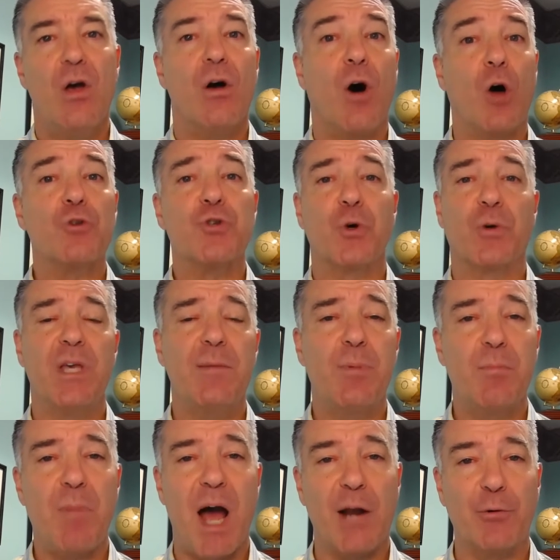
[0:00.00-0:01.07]
Also, keep
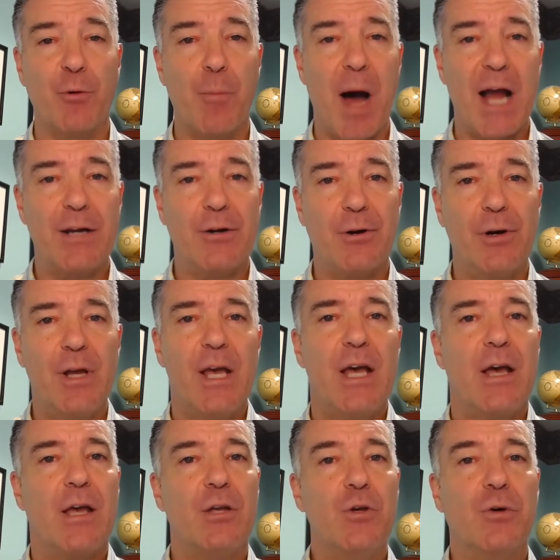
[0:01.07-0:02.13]
in mind, reminder,
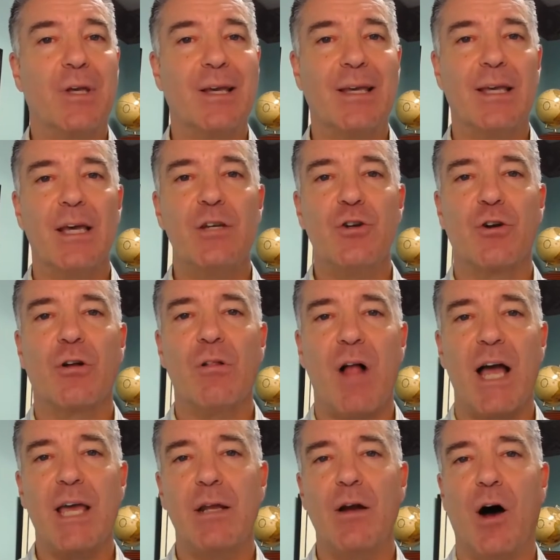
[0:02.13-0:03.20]
you can get your
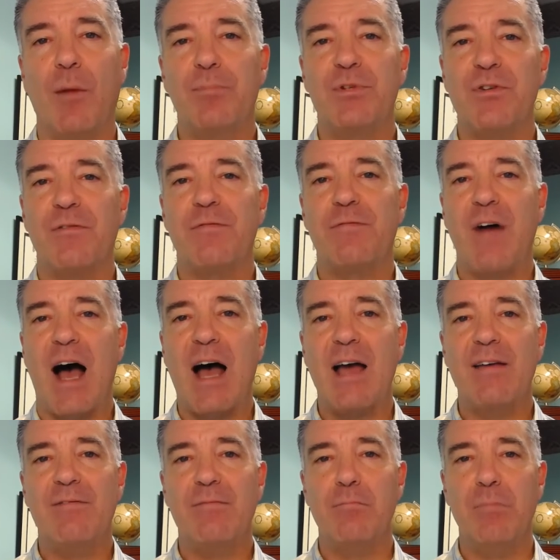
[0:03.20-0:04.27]
client up to
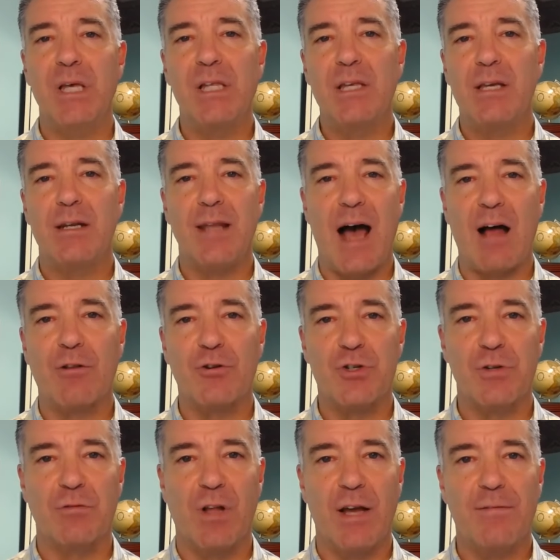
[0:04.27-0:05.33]
$5 million
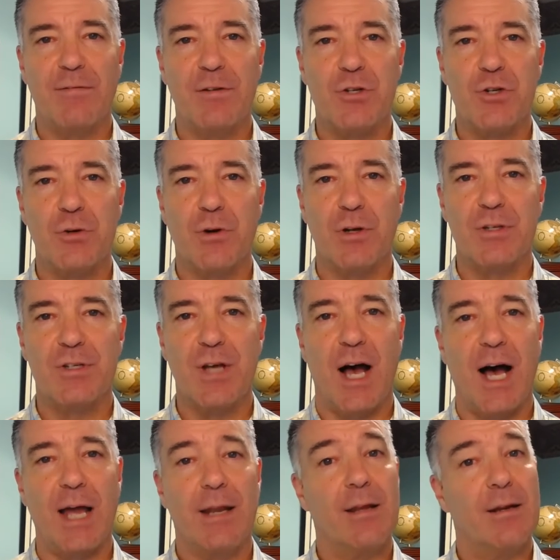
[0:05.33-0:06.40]
of life insurance
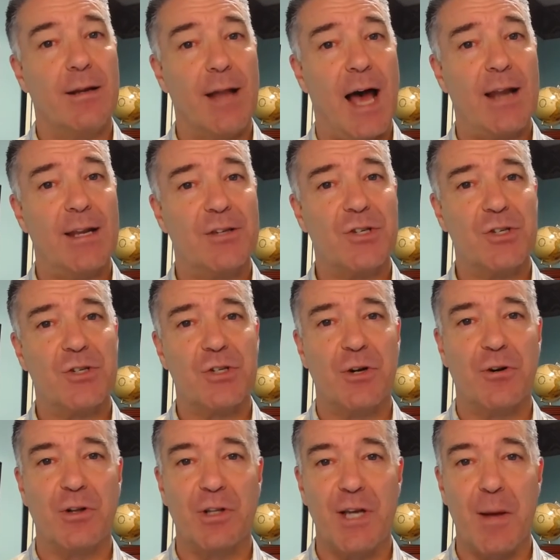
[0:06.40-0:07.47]
on not
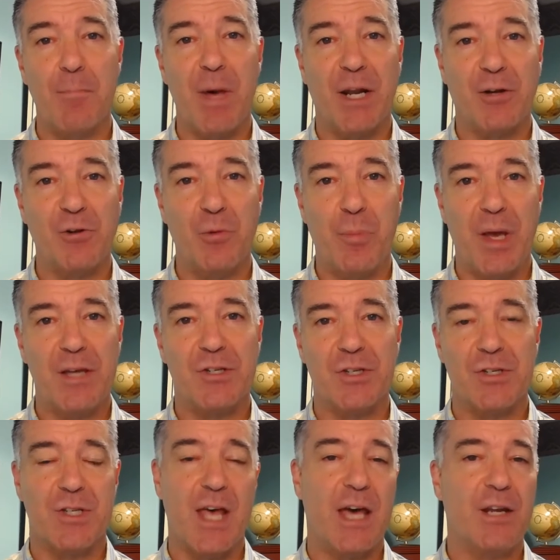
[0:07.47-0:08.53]
necessarily a medical
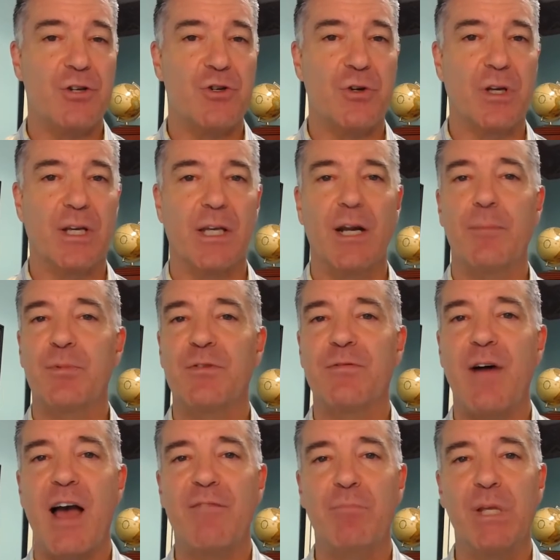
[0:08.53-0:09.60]
basis. That is, you can get up to
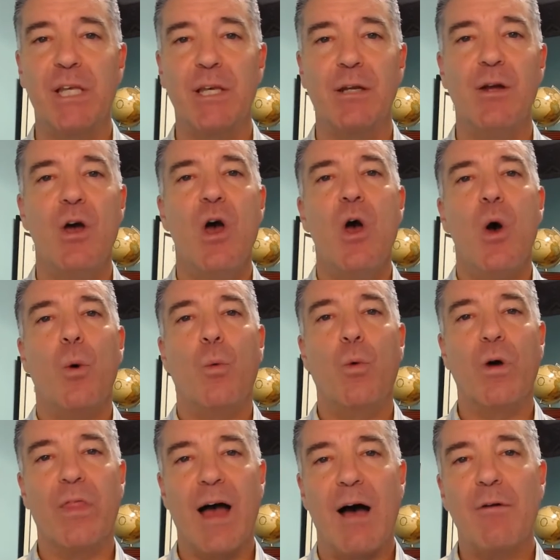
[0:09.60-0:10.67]
$5 million
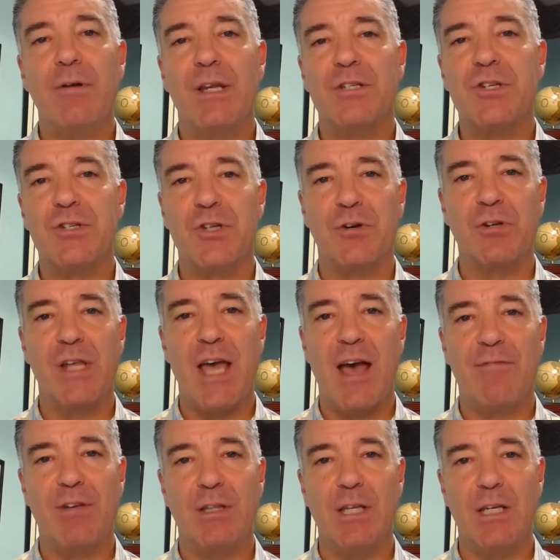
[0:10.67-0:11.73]
without necessarily
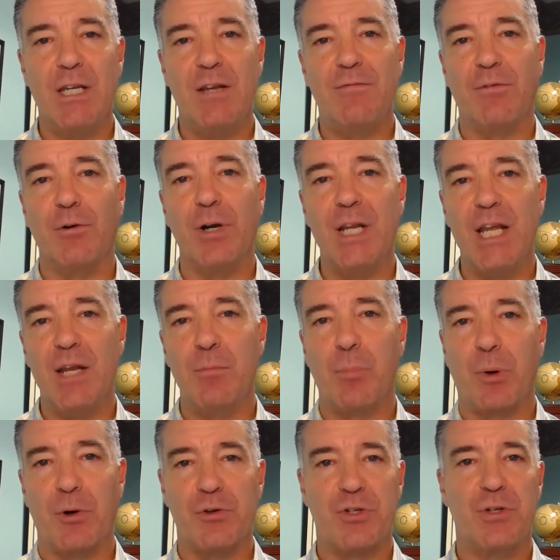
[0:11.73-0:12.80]
having the need for an
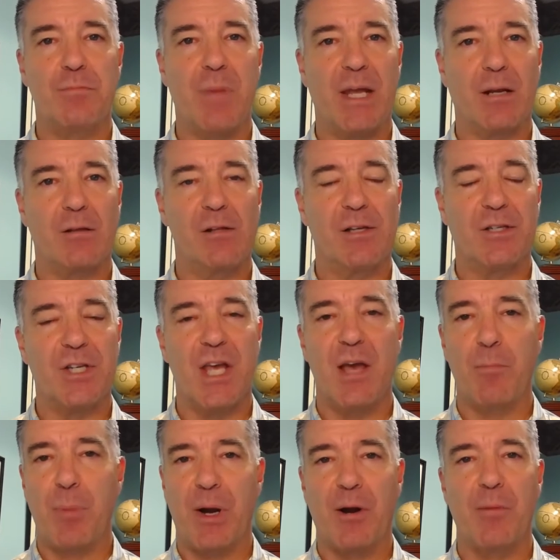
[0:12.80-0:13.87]
in-person medical
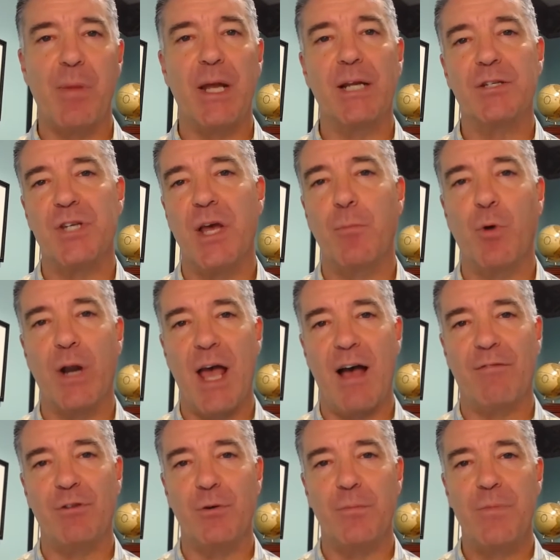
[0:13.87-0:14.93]
exam, paramed exam, what
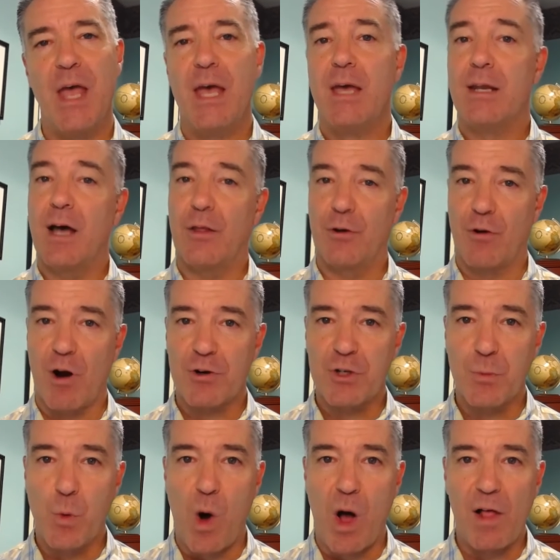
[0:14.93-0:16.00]
have you. Now, there are
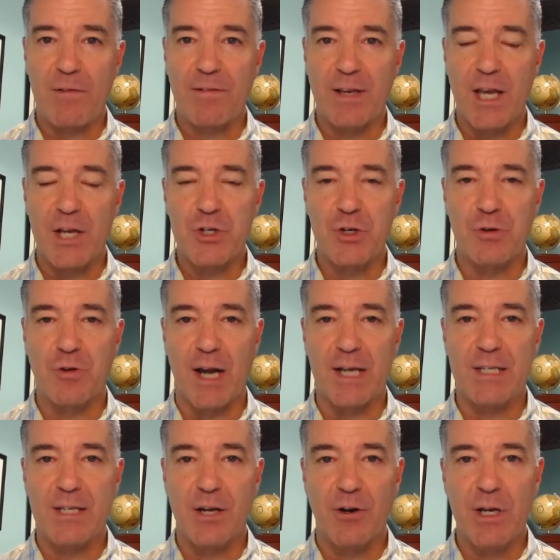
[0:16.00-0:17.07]
some qualification
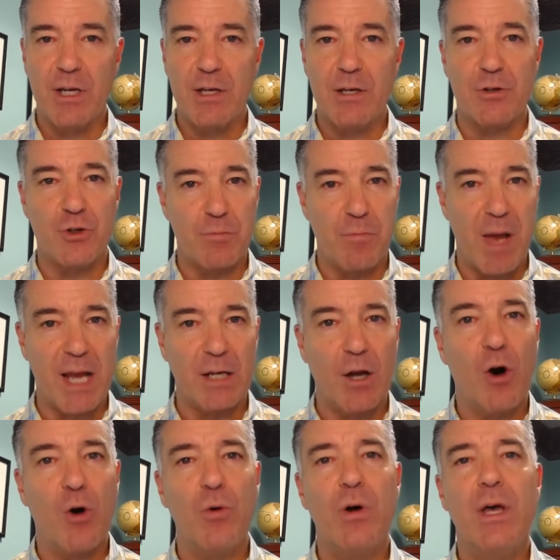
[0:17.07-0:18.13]
criteria, as you may
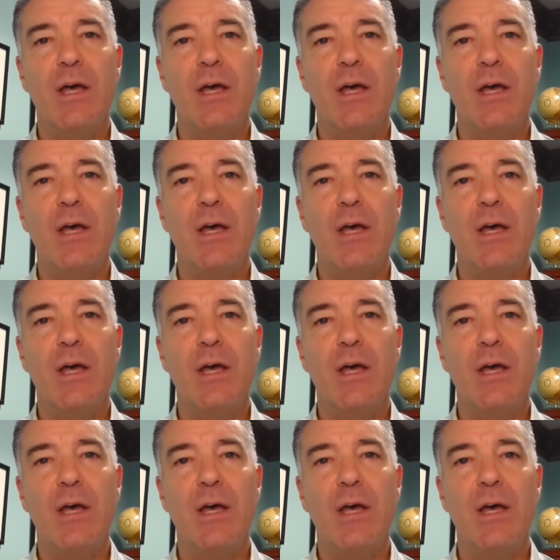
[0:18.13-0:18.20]
know.